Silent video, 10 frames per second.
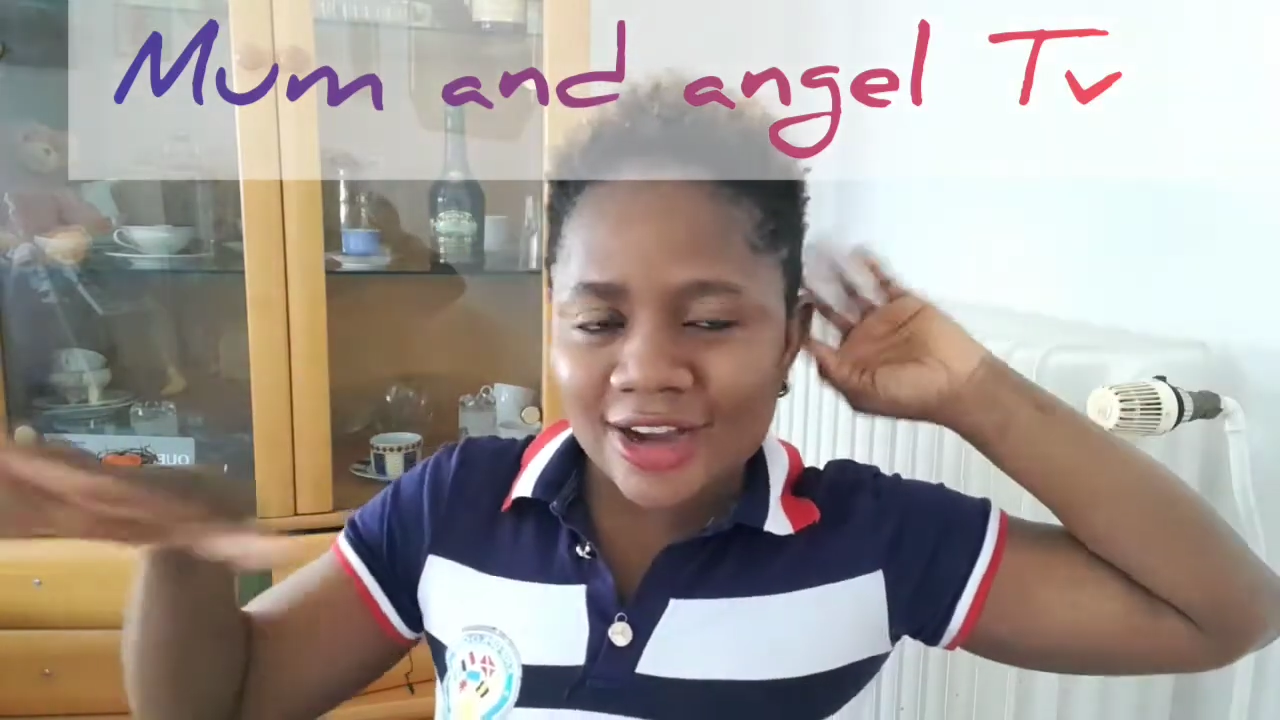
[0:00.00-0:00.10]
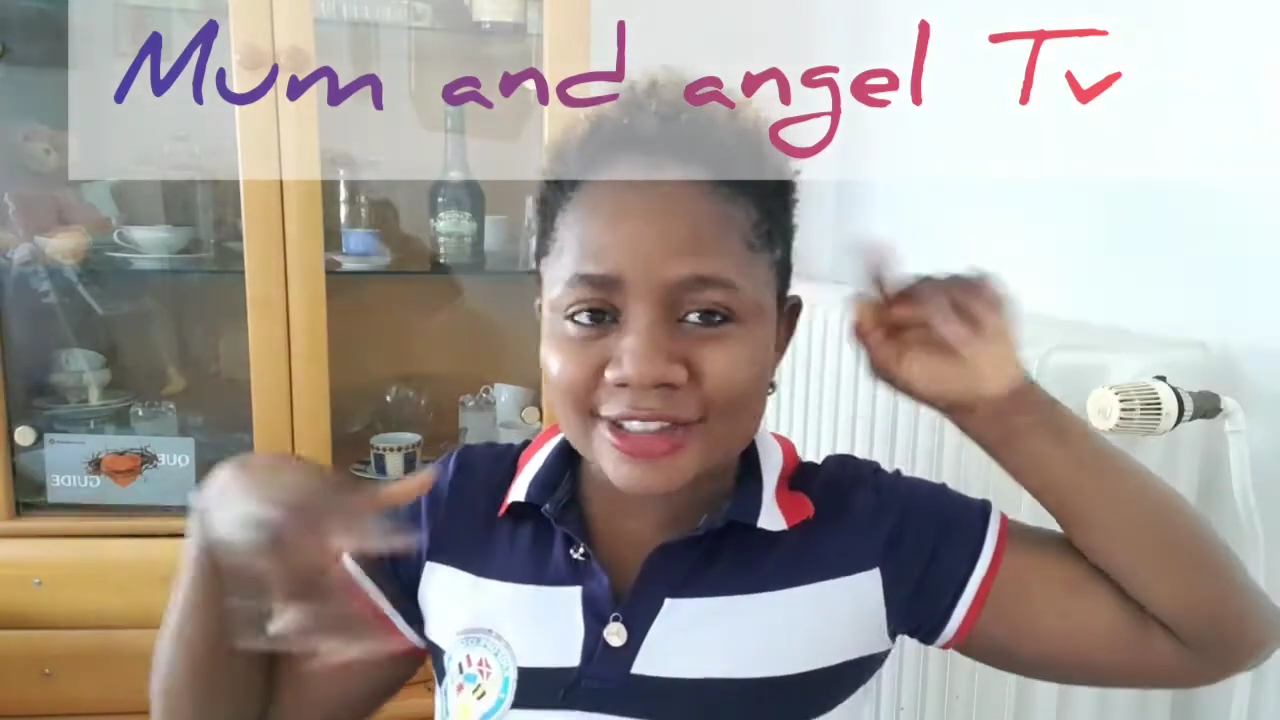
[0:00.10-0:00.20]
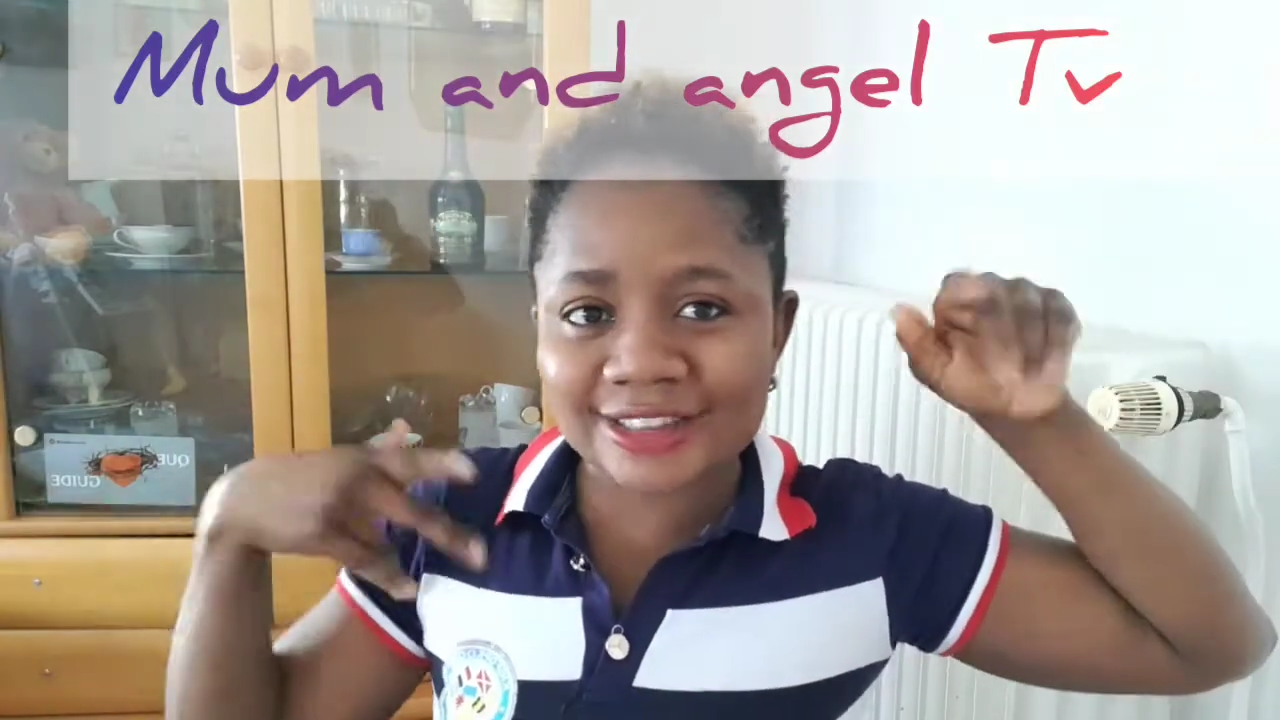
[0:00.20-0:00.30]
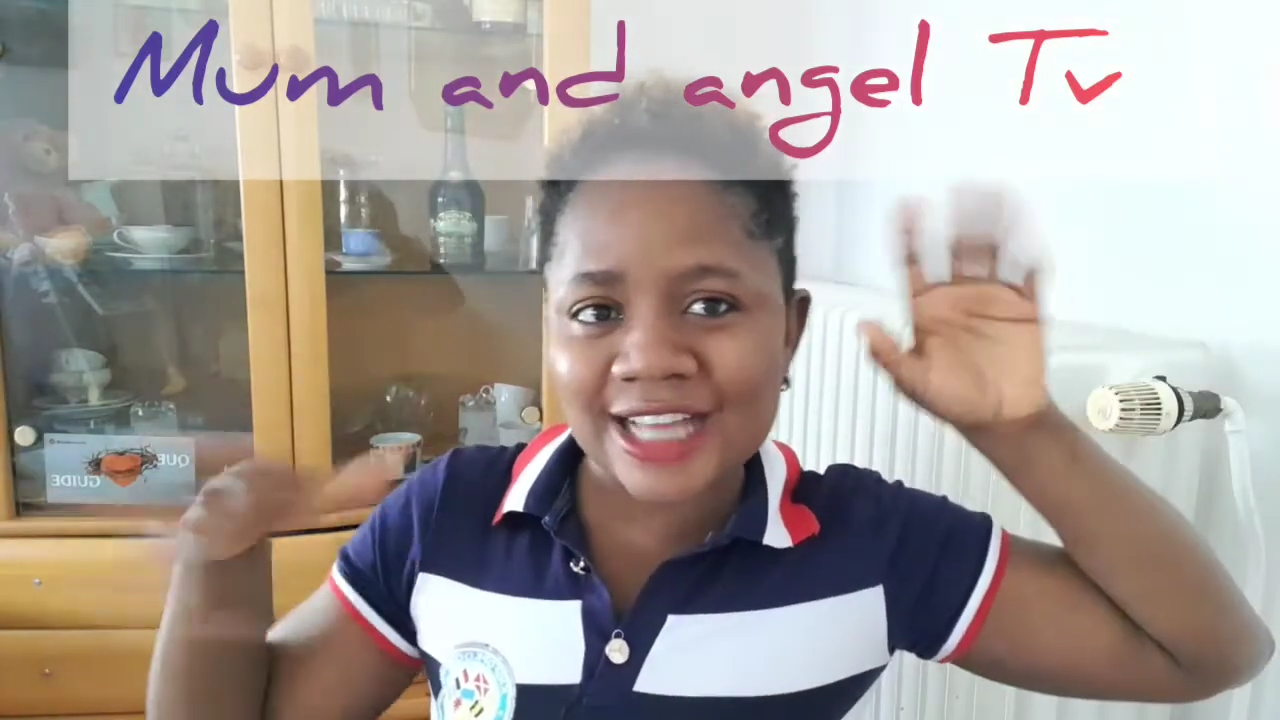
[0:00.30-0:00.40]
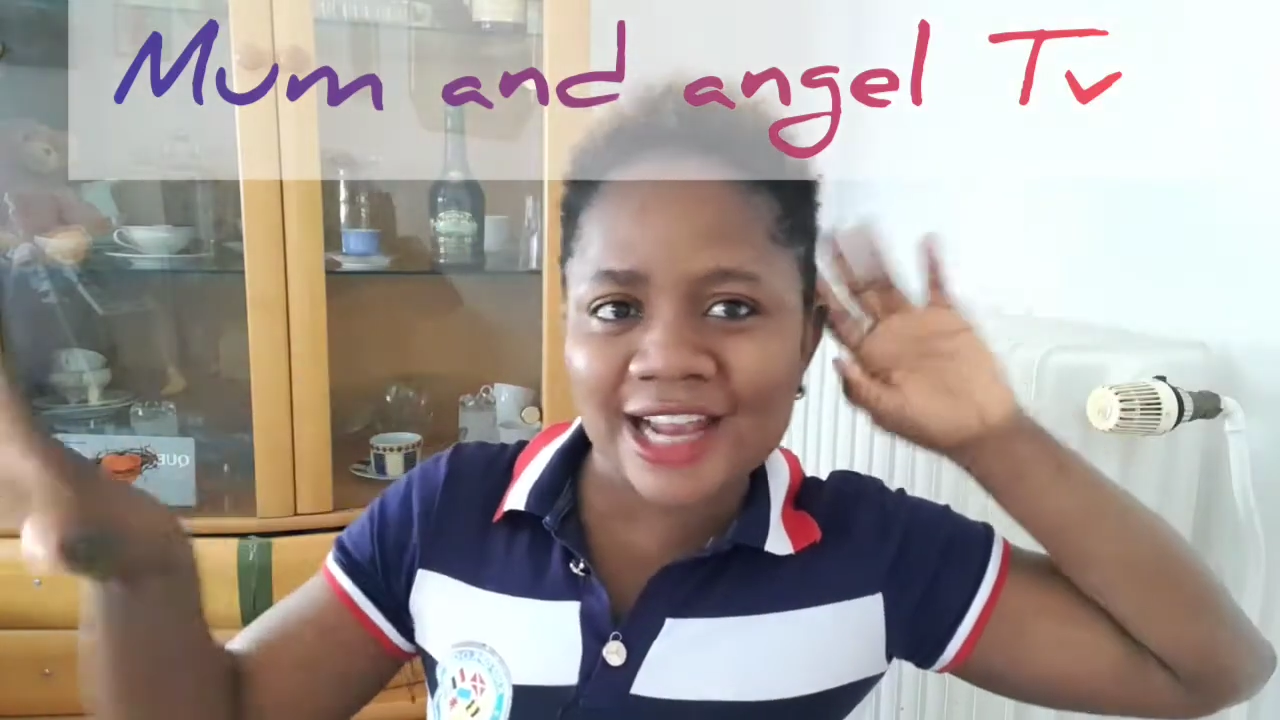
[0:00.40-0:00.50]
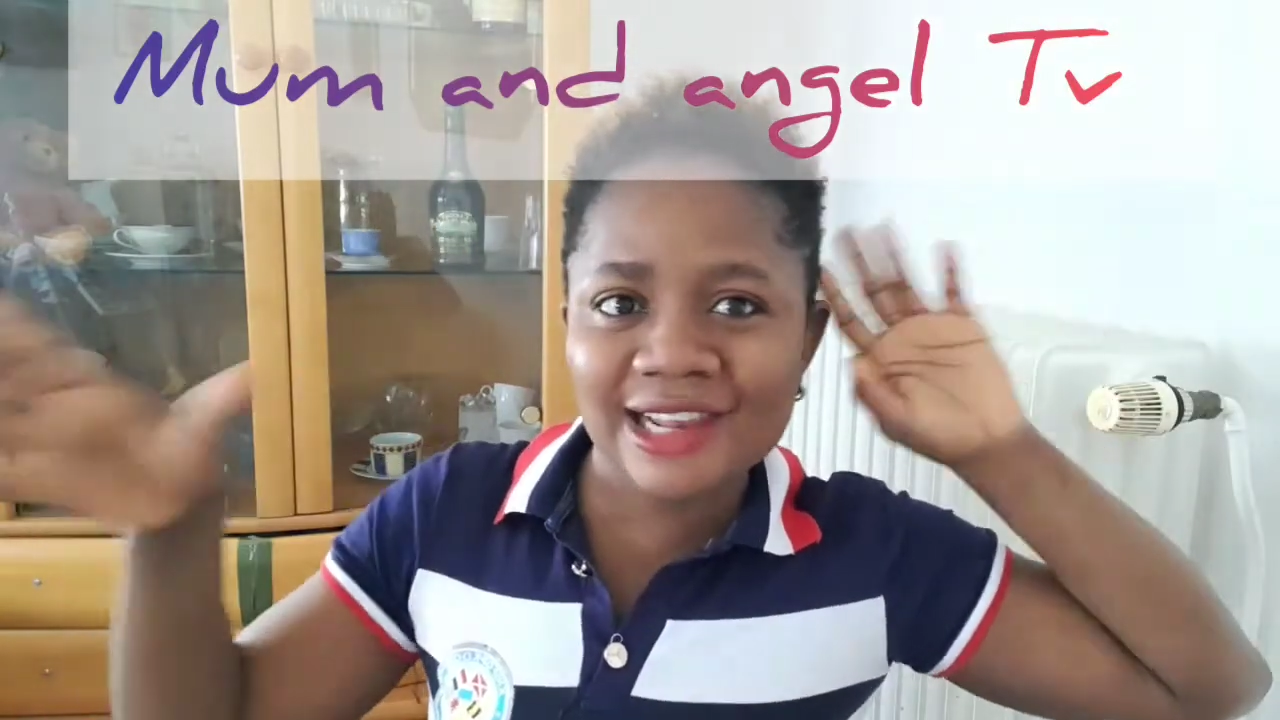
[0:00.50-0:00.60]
another